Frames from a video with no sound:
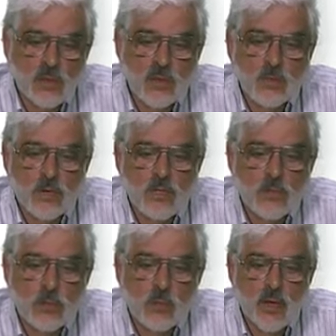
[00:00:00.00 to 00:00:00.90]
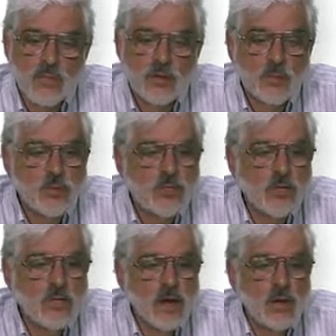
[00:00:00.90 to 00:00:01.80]
In principle, we have to
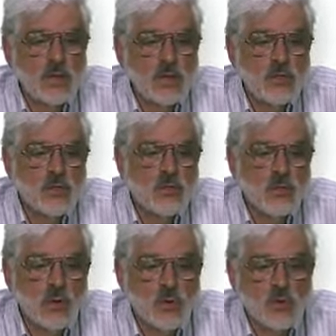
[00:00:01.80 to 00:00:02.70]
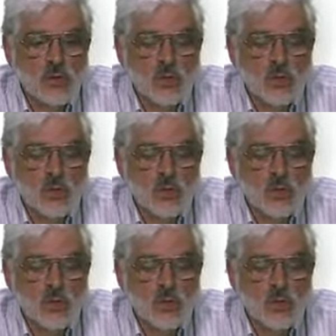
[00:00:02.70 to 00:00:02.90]
proceed down the list of rows